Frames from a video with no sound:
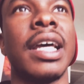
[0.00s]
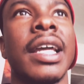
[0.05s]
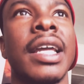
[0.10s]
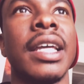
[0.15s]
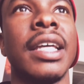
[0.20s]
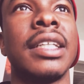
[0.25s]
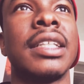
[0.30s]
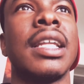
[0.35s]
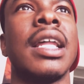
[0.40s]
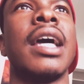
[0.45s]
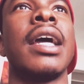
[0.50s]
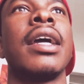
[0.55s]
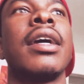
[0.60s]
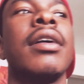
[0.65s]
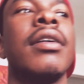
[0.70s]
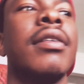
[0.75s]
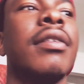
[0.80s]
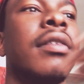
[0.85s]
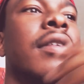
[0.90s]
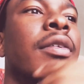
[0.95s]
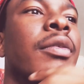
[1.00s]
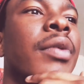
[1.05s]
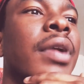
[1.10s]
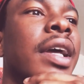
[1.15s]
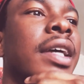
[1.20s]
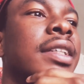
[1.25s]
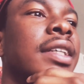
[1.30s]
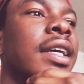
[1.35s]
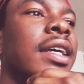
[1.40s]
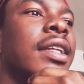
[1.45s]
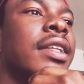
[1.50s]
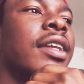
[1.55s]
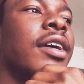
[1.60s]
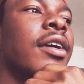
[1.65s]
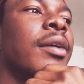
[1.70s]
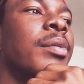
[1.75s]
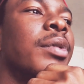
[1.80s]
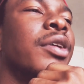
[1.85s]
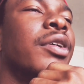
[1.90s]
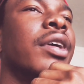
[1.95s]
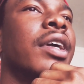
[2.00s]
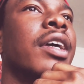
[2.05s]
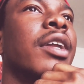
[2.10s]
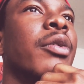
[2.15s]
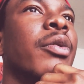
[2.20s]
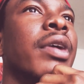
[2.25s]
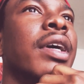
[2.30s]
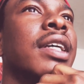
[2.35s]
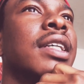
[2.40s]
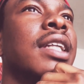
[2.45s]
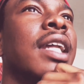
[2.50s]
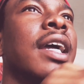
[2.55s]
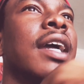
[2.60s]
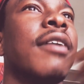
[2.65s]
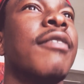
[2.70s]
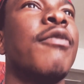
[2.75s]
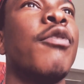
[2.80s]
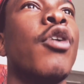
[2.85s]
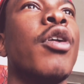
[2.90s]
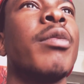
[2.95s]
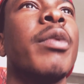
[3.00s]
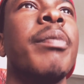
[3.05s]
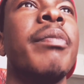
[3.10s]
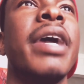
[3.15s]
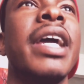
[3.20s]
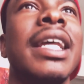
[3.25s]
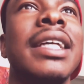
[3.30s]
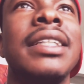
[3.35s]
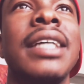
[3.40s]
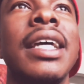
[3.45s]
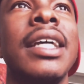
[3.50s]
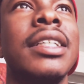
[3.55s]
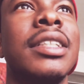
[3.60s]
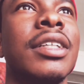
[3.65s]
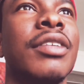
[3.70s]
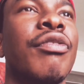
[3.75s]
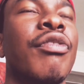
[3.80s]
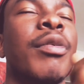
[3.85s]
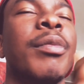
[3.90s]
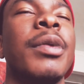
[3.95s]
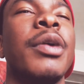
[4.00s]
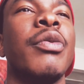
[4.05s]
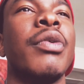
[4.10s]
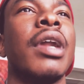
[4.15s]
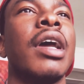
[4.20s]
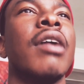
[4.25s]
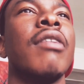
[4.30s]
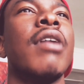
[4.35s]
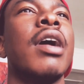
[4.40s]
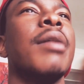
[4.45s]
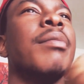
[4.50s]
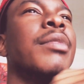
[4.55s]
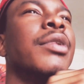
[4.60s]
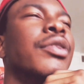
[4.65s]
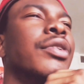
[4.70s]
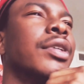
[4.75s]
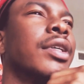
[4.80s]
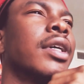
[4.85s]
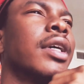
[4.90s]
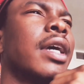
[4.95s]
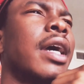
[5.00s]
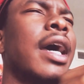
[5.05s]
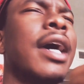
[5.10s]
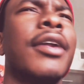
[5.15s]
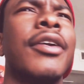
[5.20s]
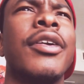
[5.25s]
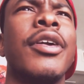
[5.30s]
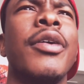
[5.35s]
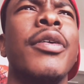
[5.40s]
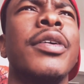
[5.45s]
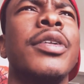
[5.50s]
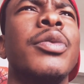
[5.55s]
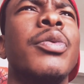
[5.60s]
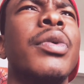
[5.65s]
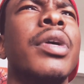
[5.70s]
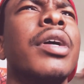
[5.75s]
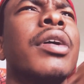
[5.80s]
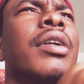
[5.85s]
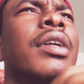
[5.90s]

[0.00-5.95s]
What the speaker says: It's like when I say therapeutic in a way, it's like a form of meditation for me when I write music. I don't know, it's weird.